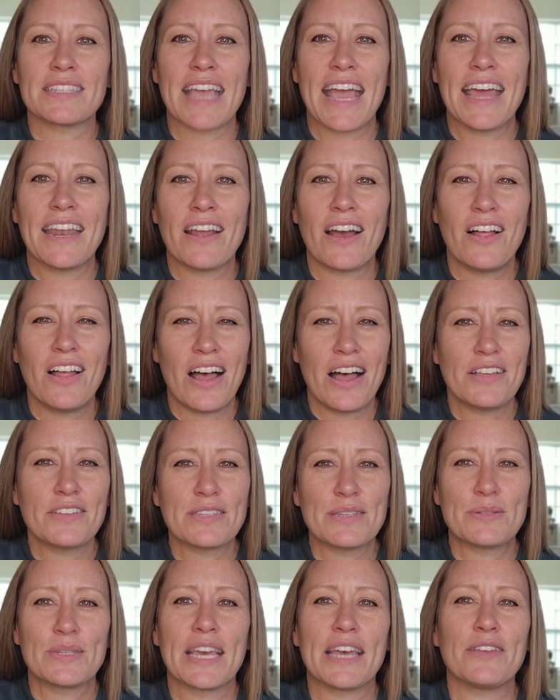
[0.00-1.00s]
and I'll
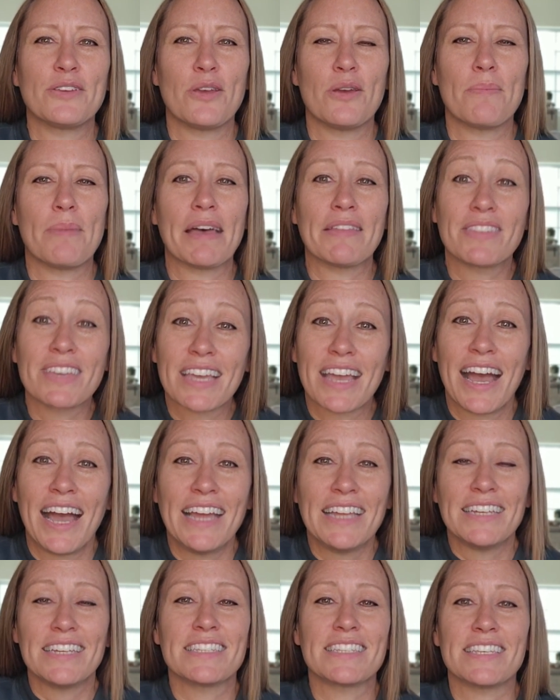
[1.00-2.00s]
also tell you about the
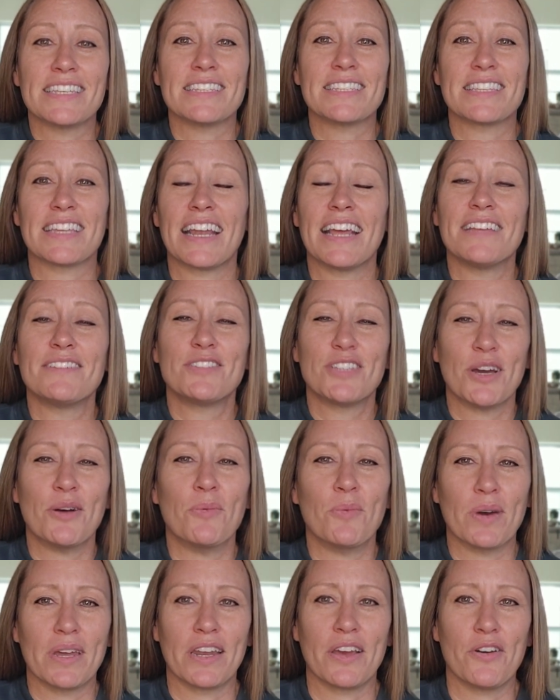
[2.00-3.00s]
kindnesses that I
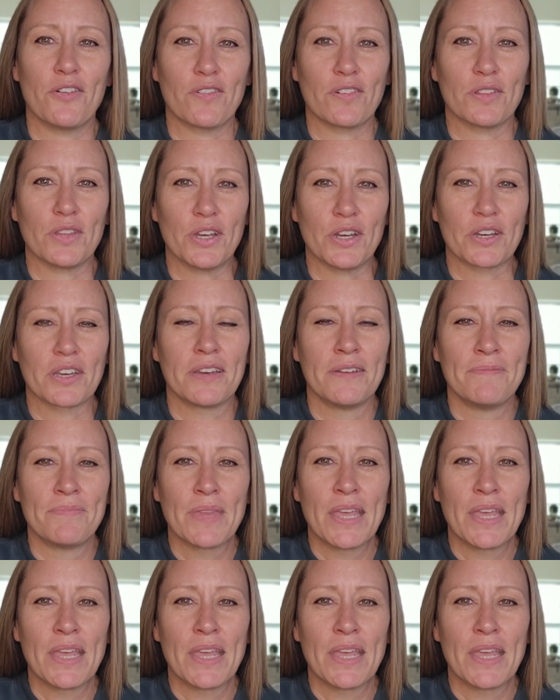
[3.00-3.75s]
don't want to overlook.